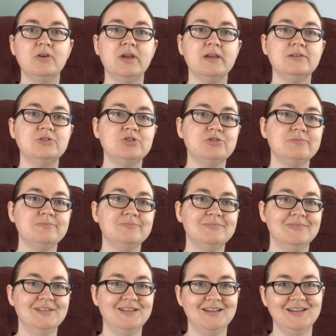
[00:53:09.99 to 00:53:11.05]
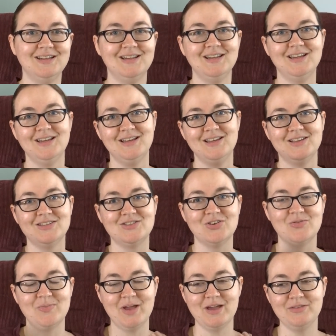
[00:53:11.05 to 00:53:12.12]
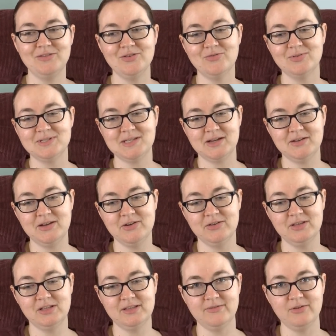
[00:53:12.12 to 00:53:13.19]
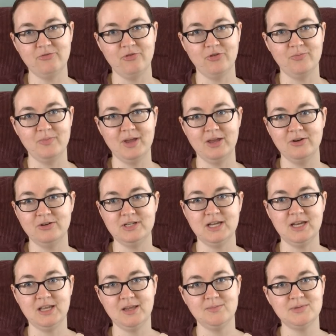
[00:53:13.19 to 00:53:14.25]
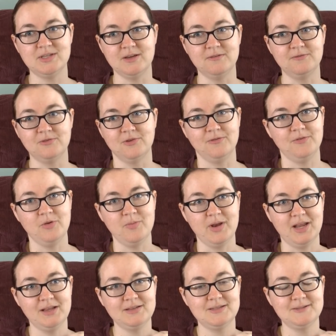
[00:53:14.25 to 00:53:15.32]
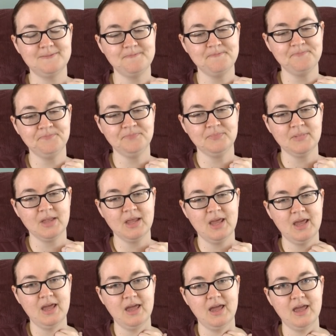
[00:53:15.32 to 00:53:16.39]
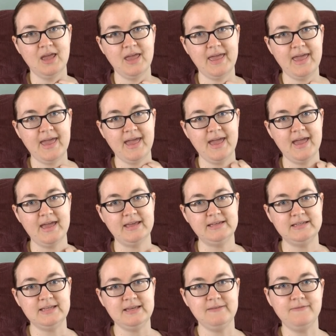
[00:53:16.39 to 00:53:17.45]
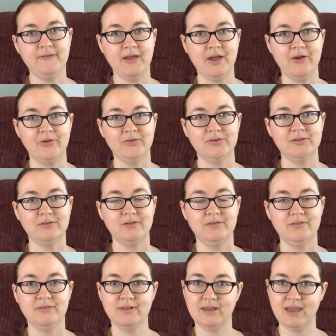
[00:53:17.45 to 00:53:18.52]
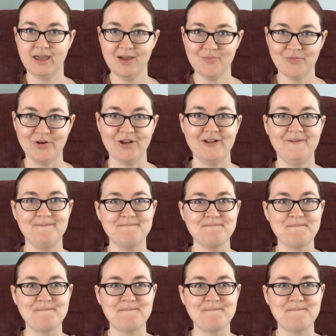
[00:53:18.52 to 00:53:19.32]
Okay. So Matthew was out here in the living room entertaining himself for a few minutes, and he found the camera,